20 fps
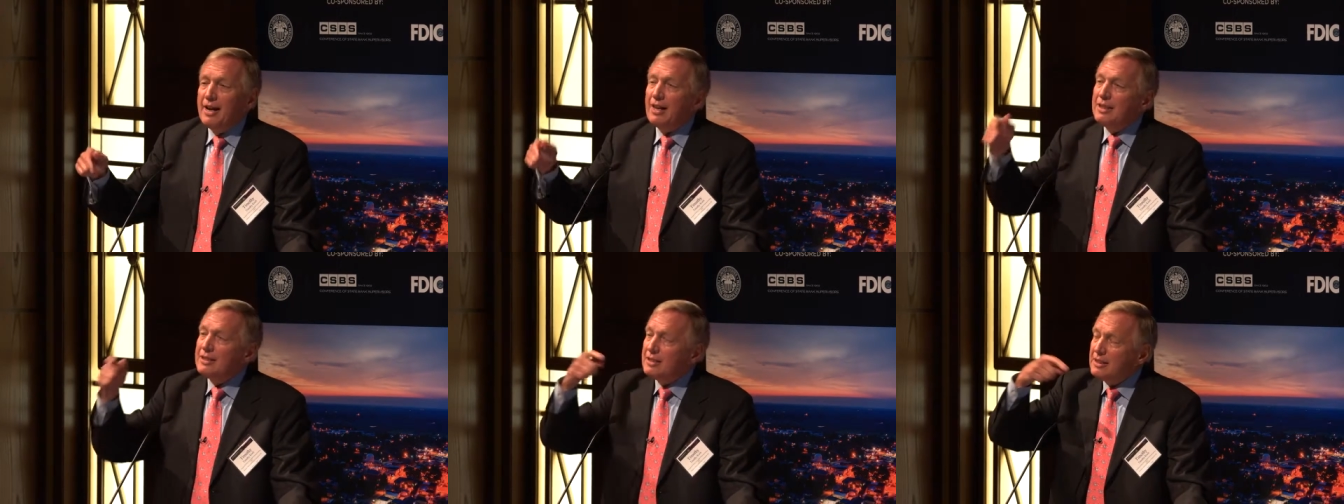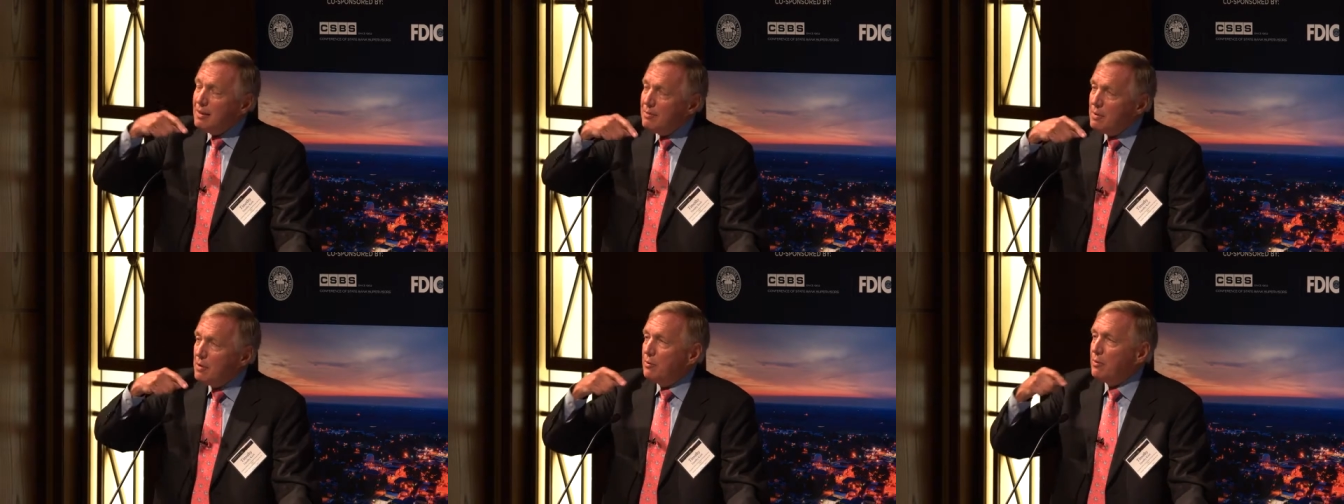
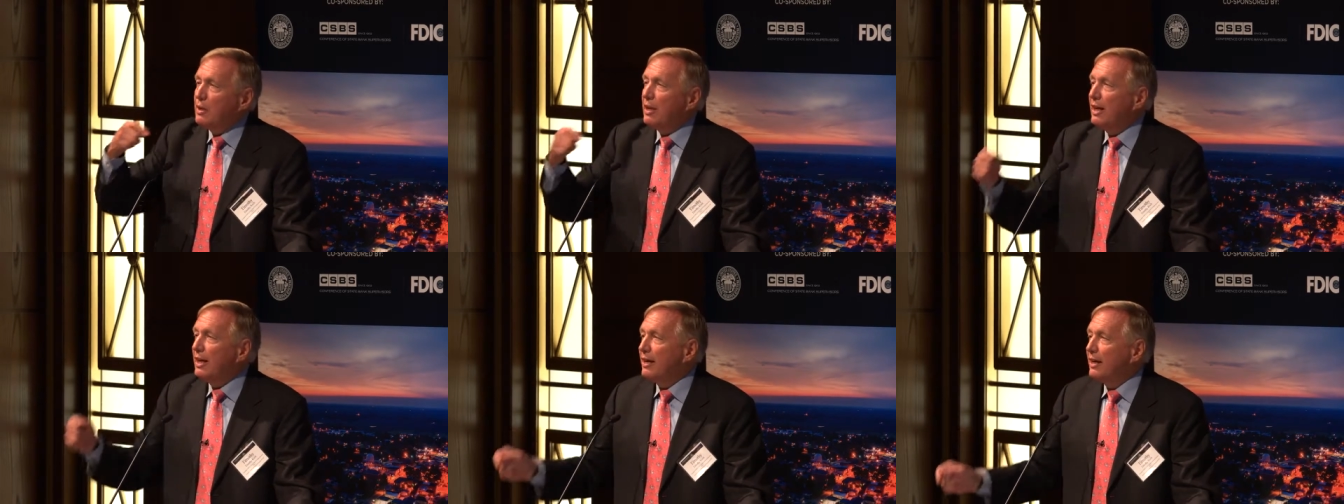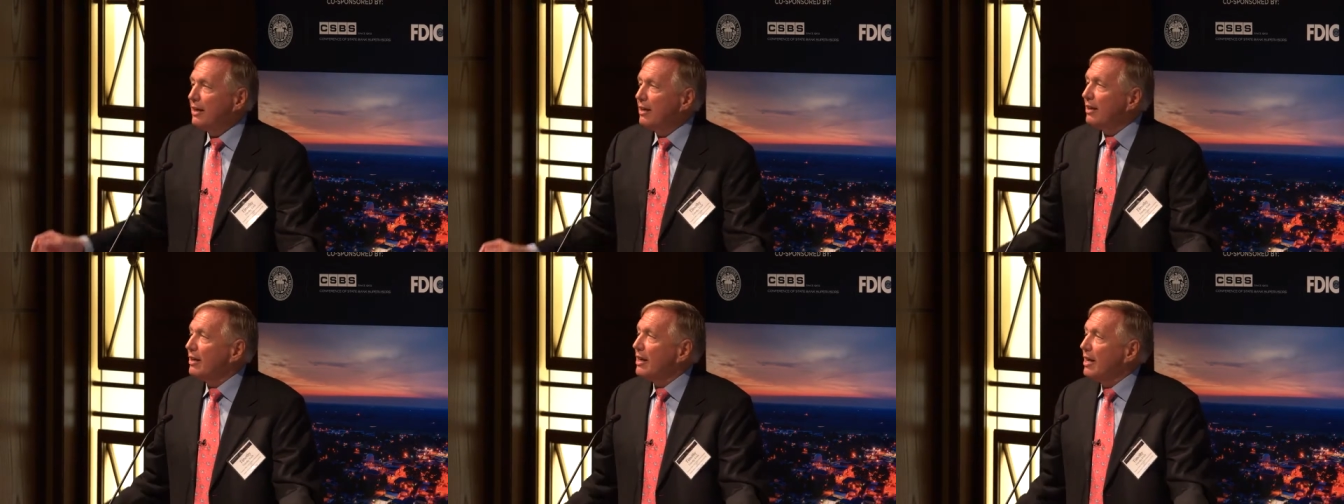somewhat related
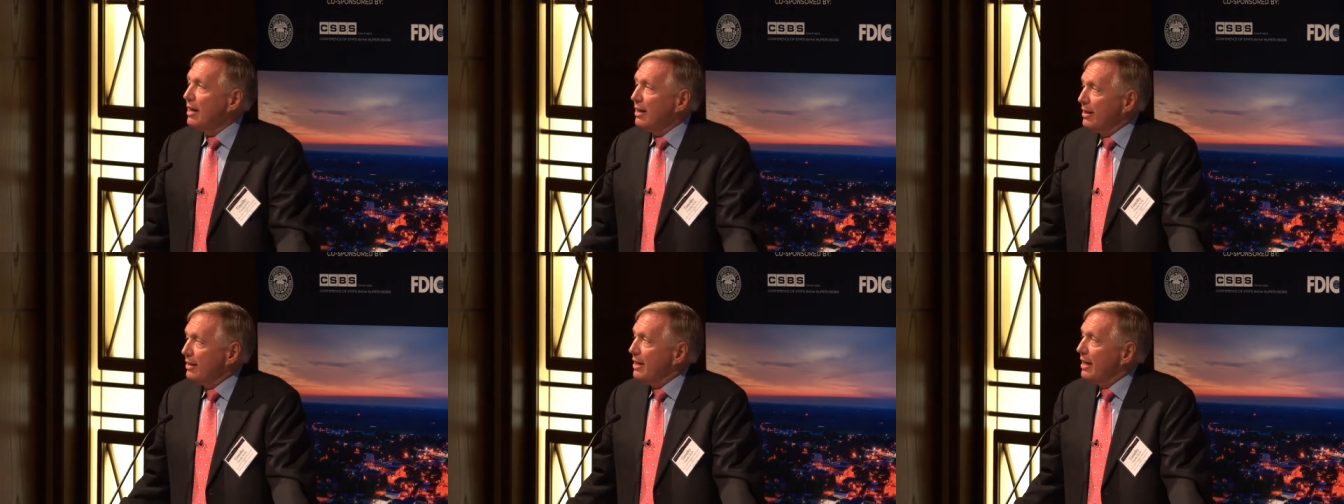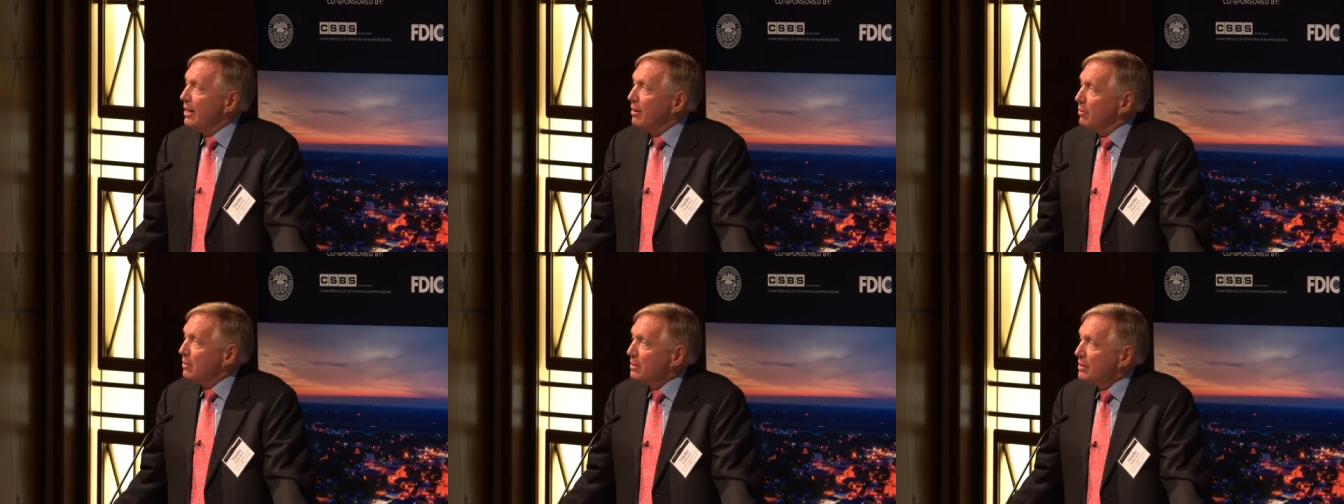to the kind of
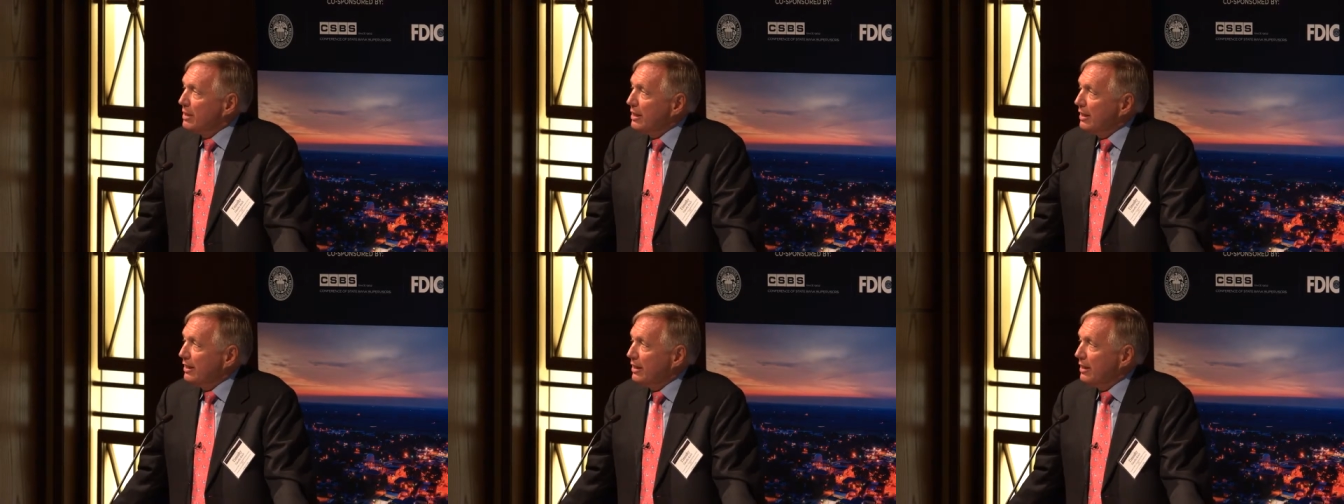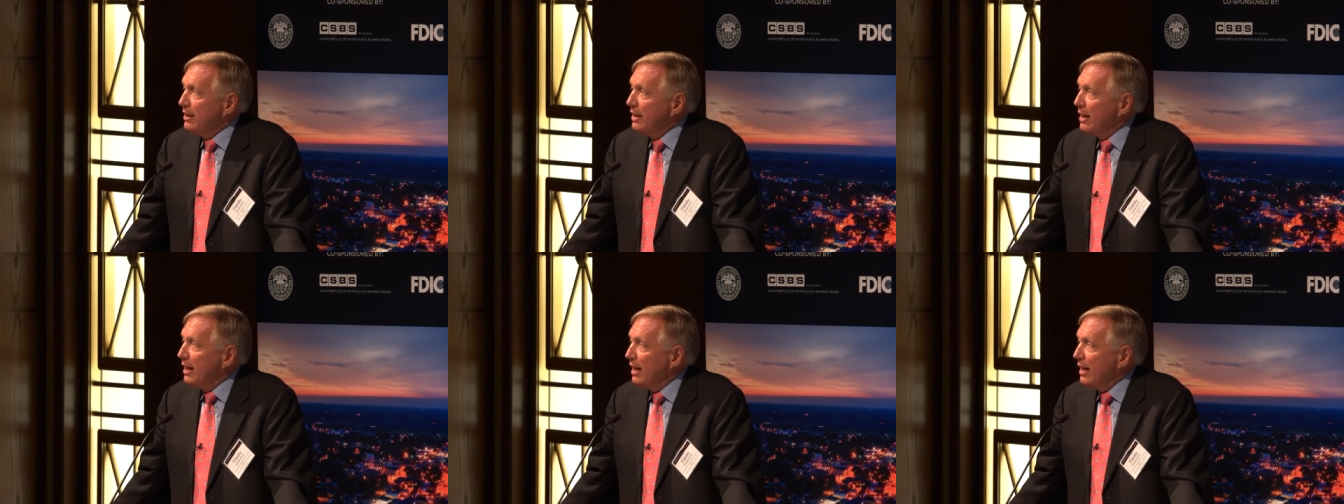data we're seeing
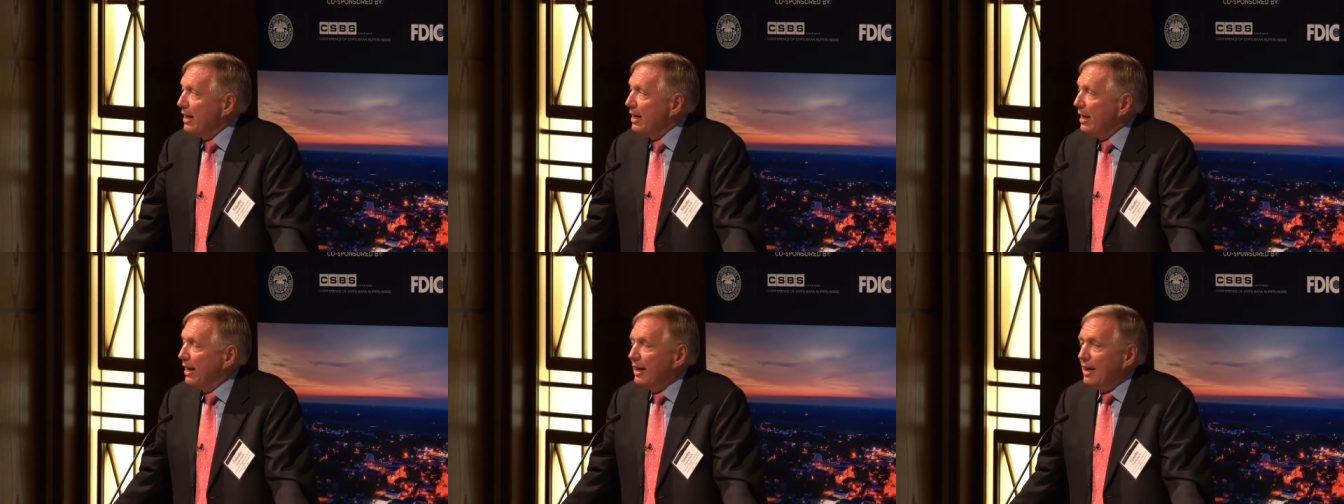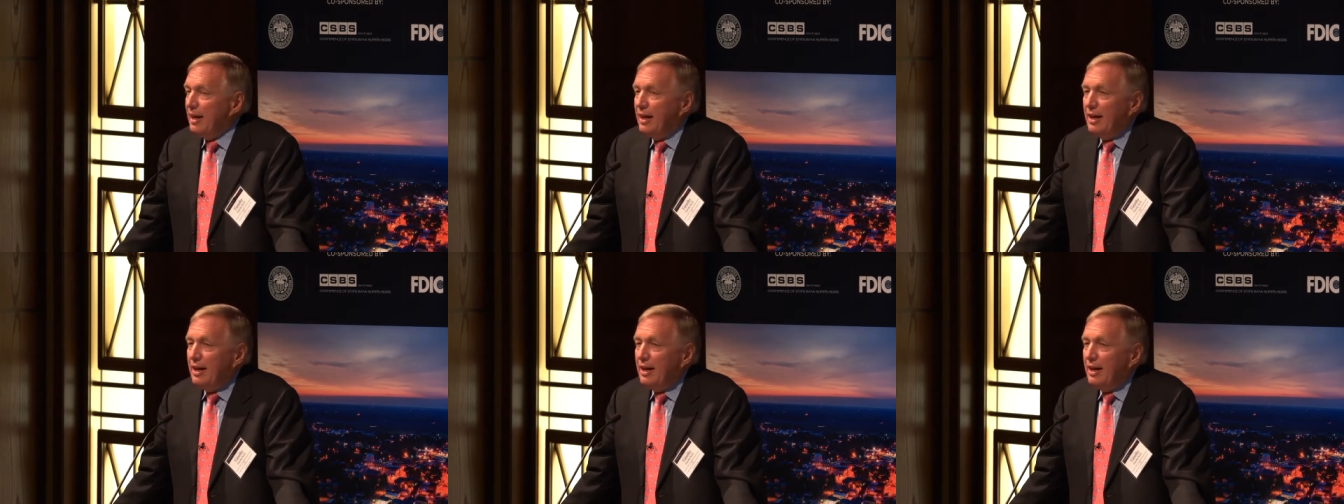today.